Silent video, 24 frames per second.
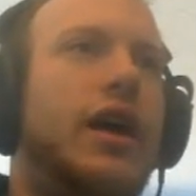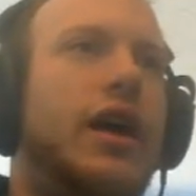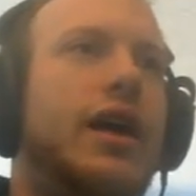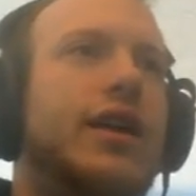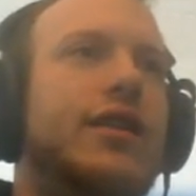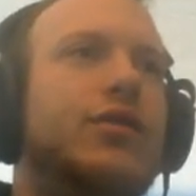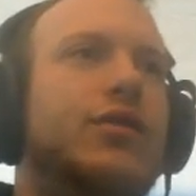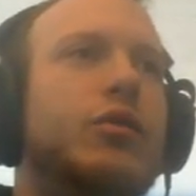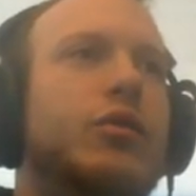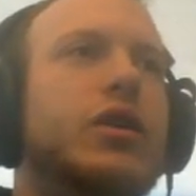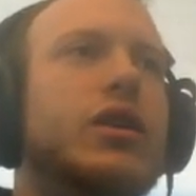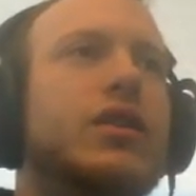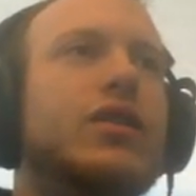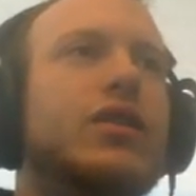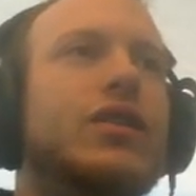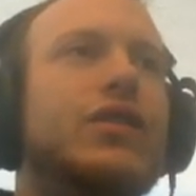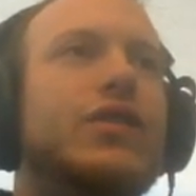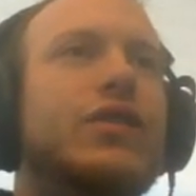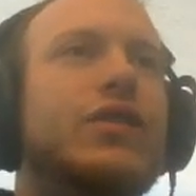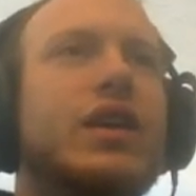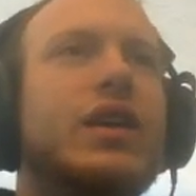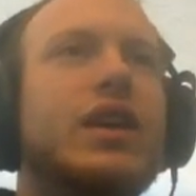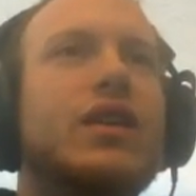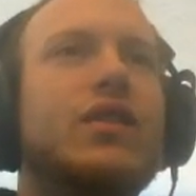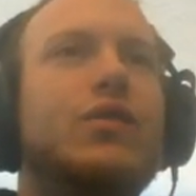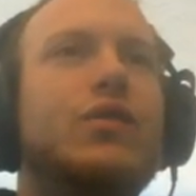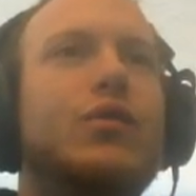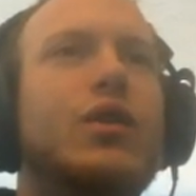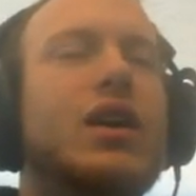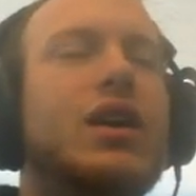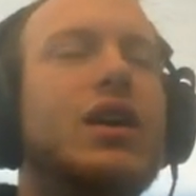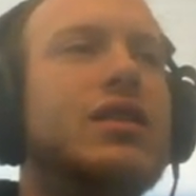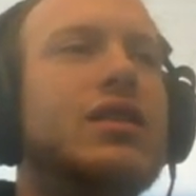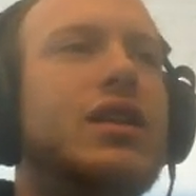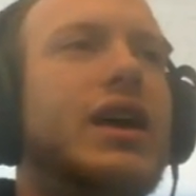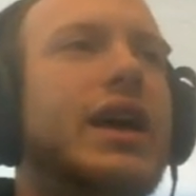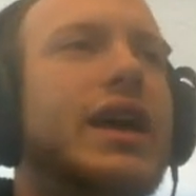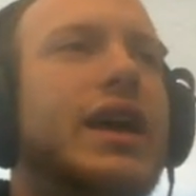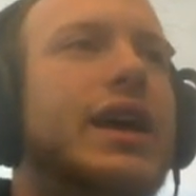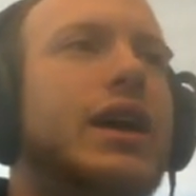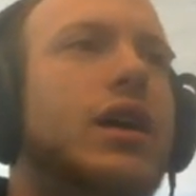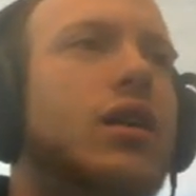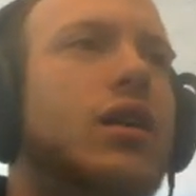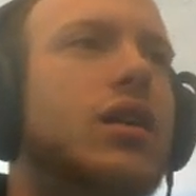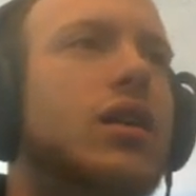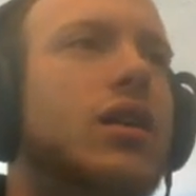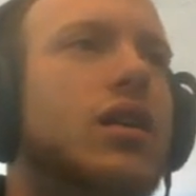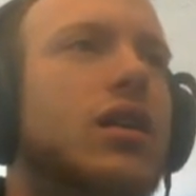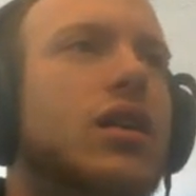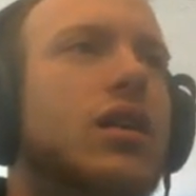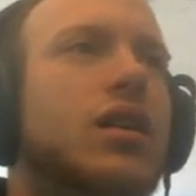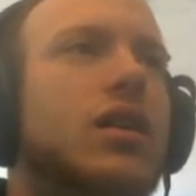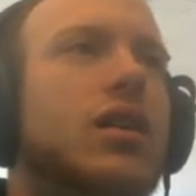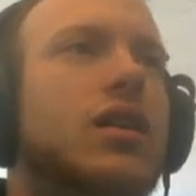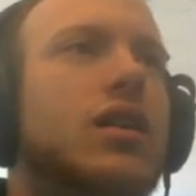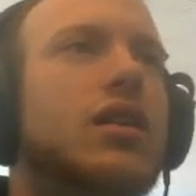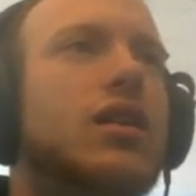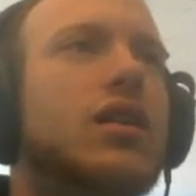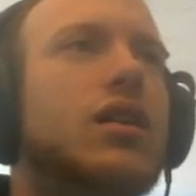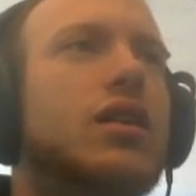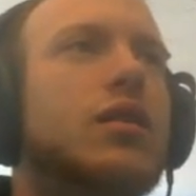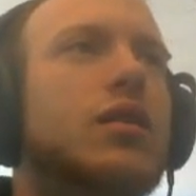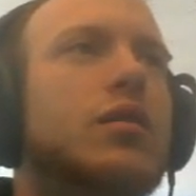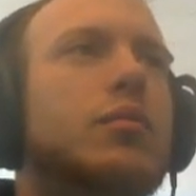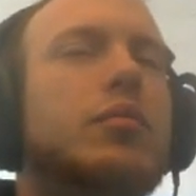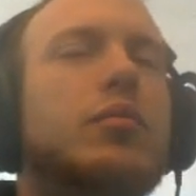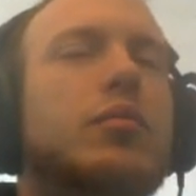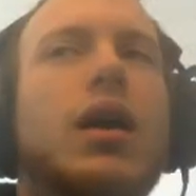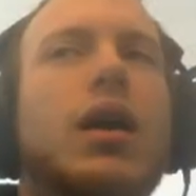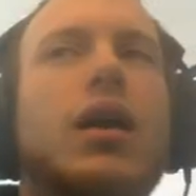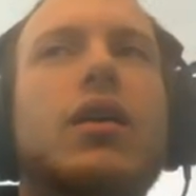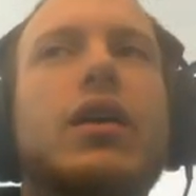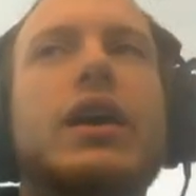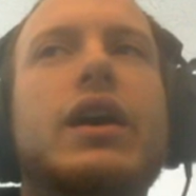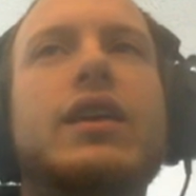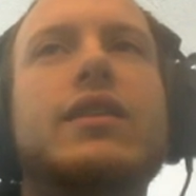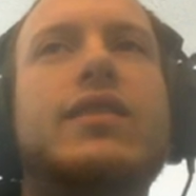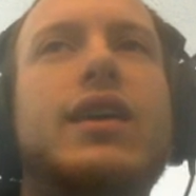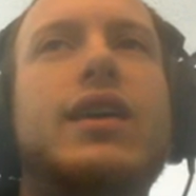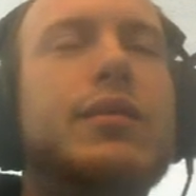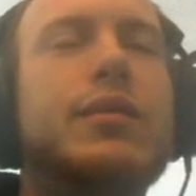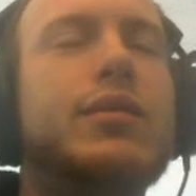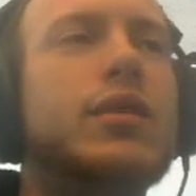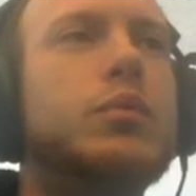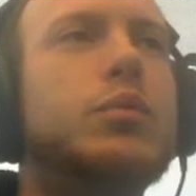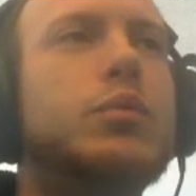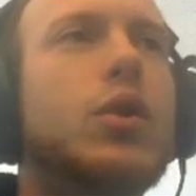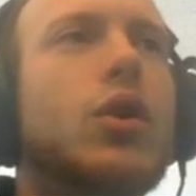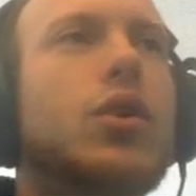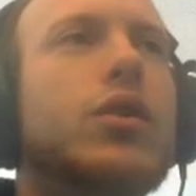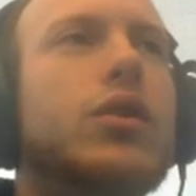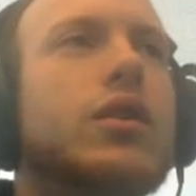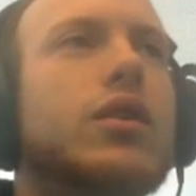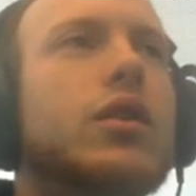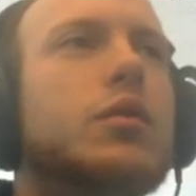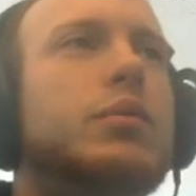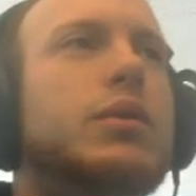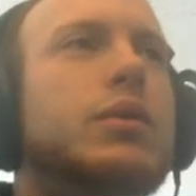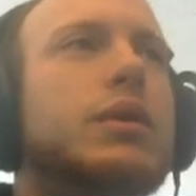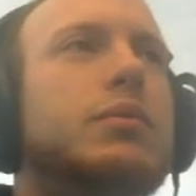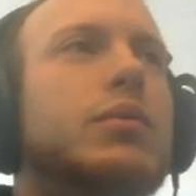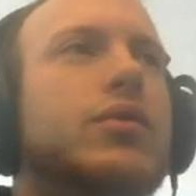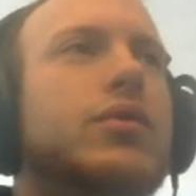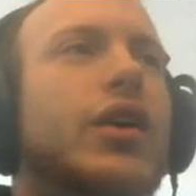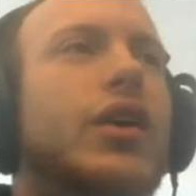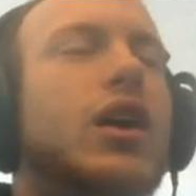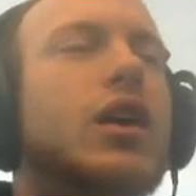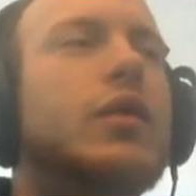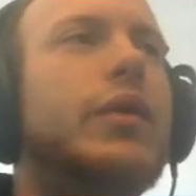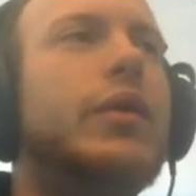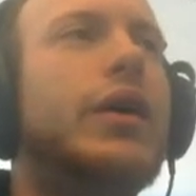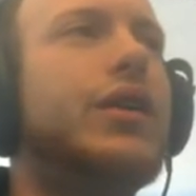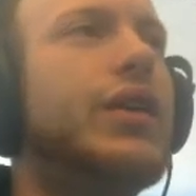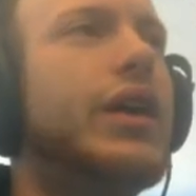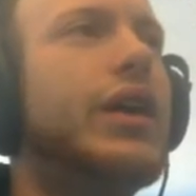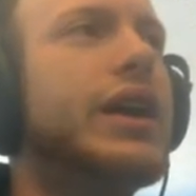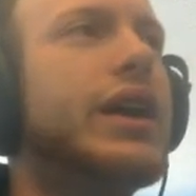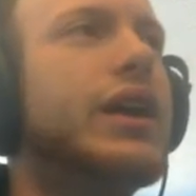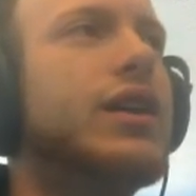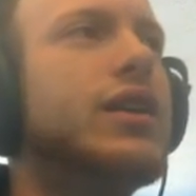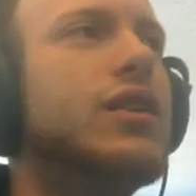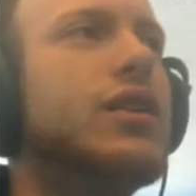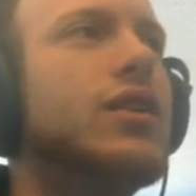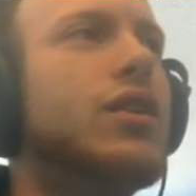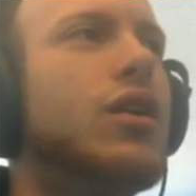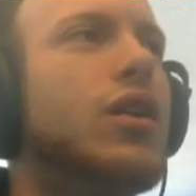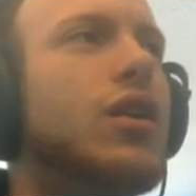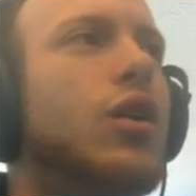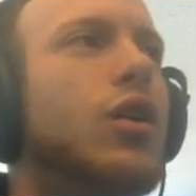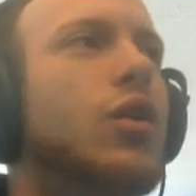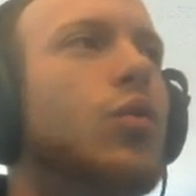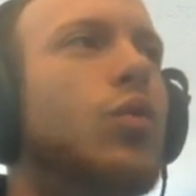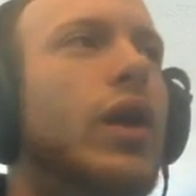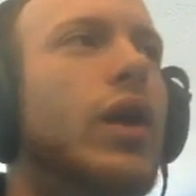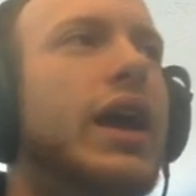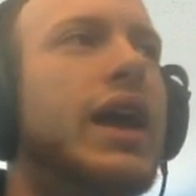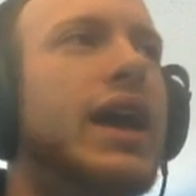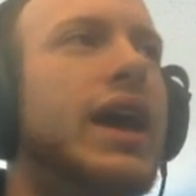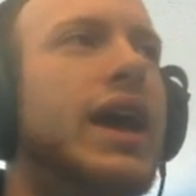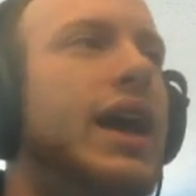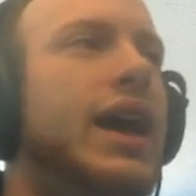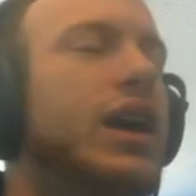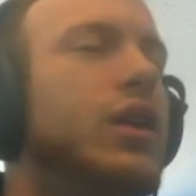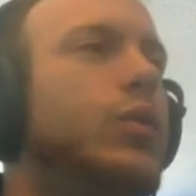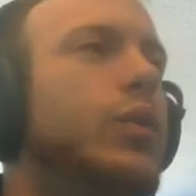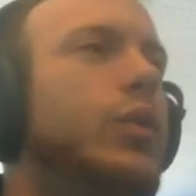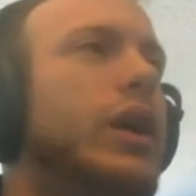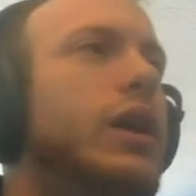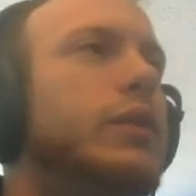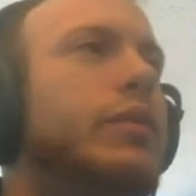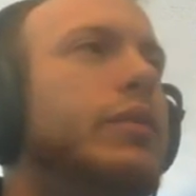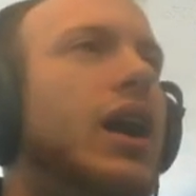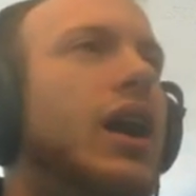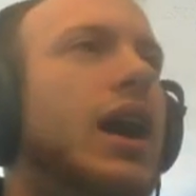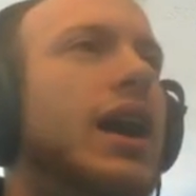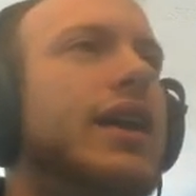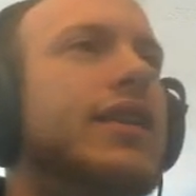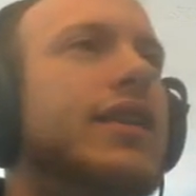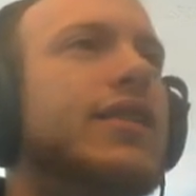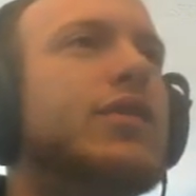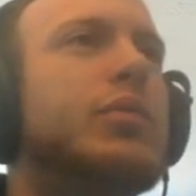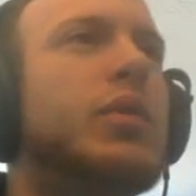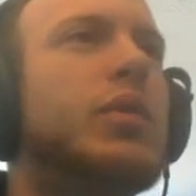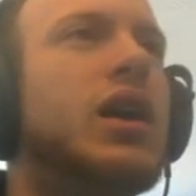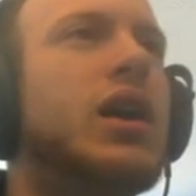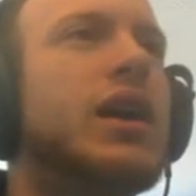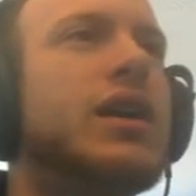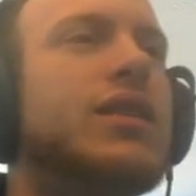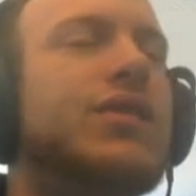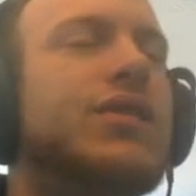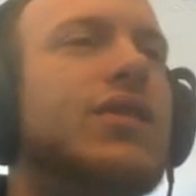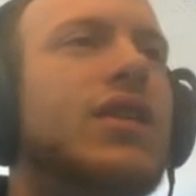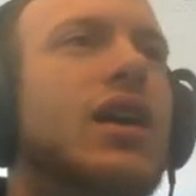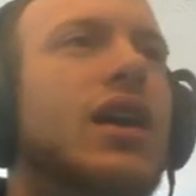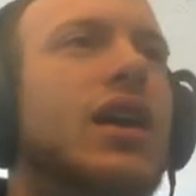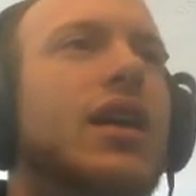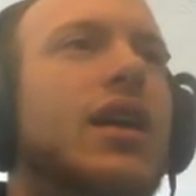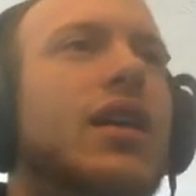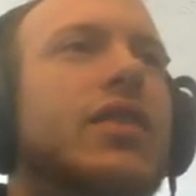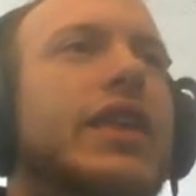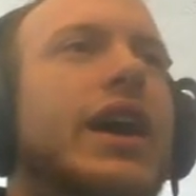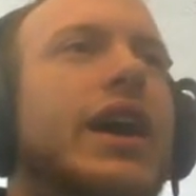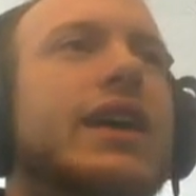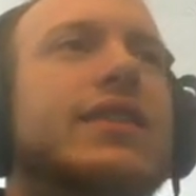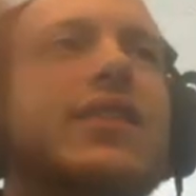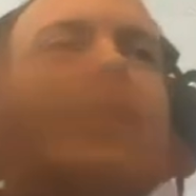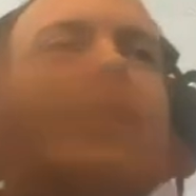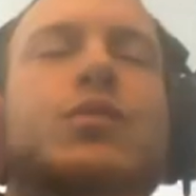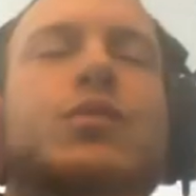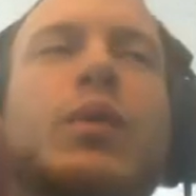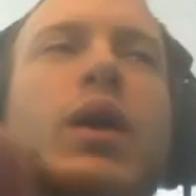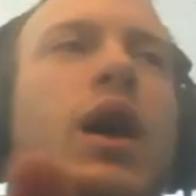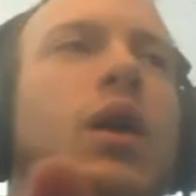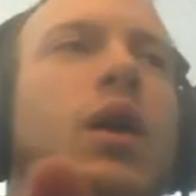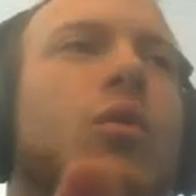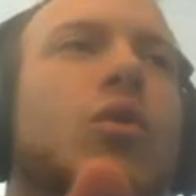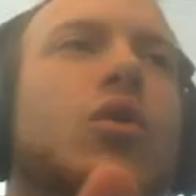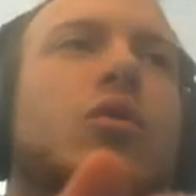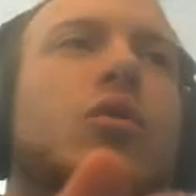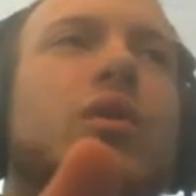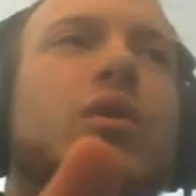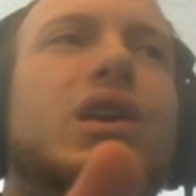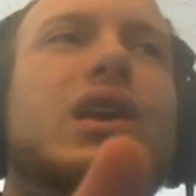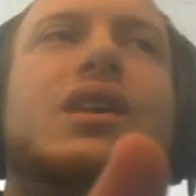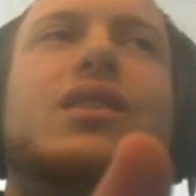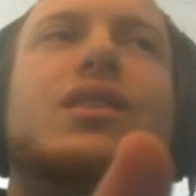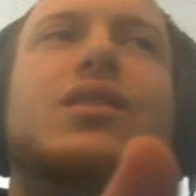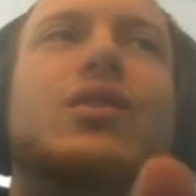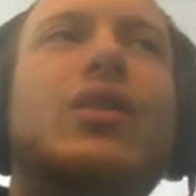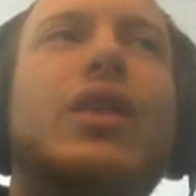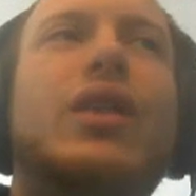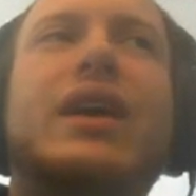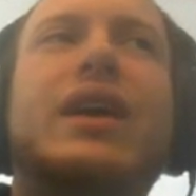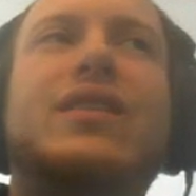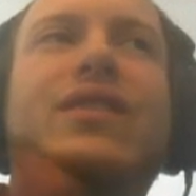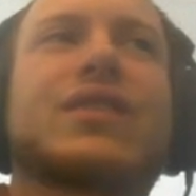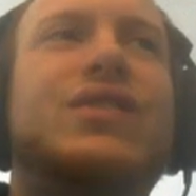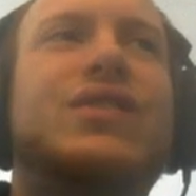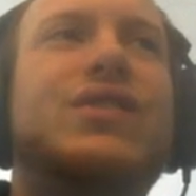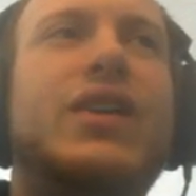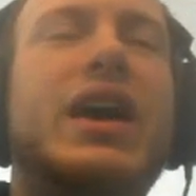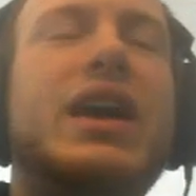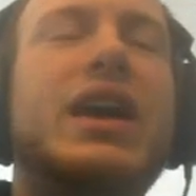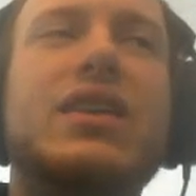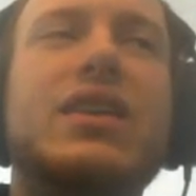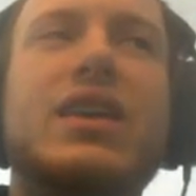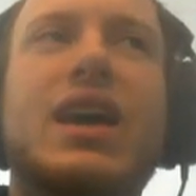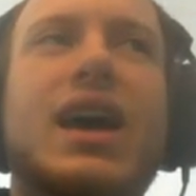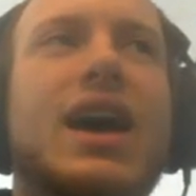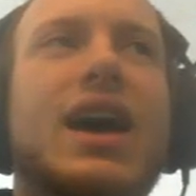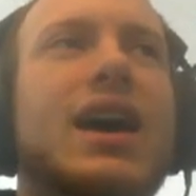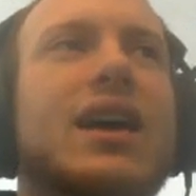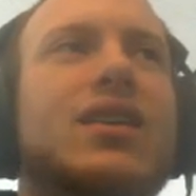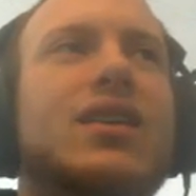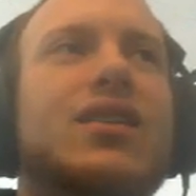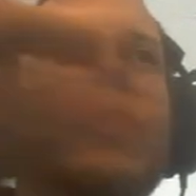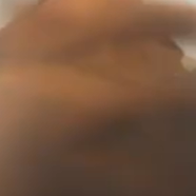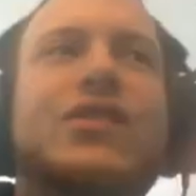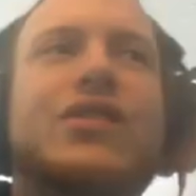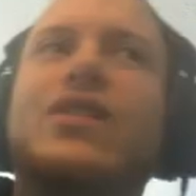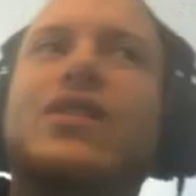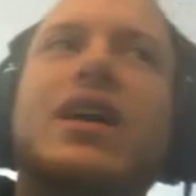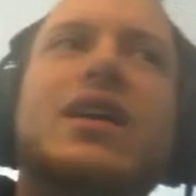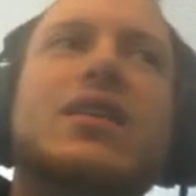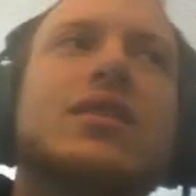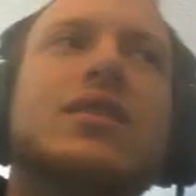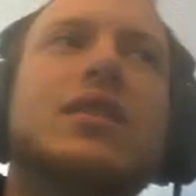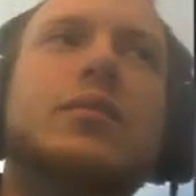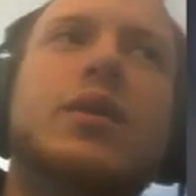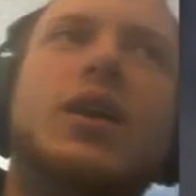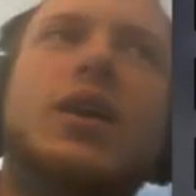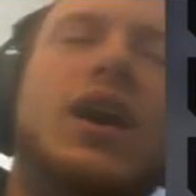it's one of those things where, like, a lot of times in poker, people talk about, like, a way ahead, way behind spots. That's a spot where we're either, like, slightly ahead or slightly